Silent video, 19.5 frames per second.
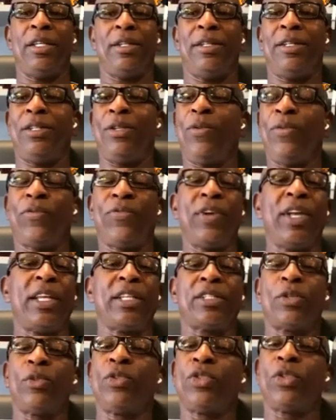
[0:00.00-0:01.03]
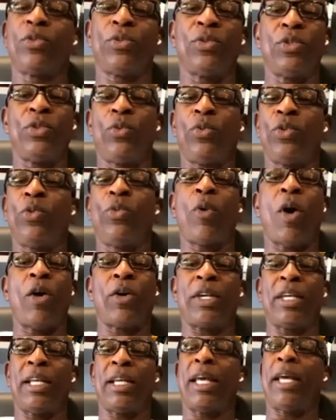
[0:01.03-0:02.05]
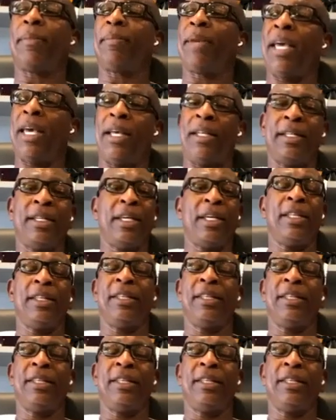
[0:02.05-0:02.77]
you feel as soon as you you, you walk in like man